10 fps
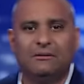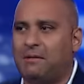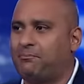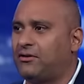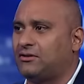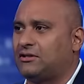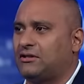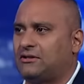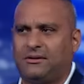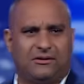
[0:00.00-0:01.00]
My brother just
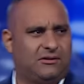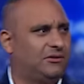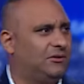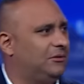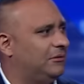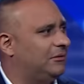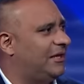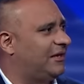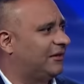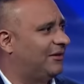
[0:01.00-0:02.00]
looks at me and goes, "Dude,
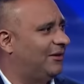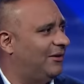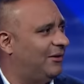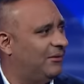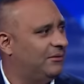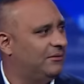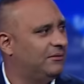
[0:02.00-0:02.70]
let it go."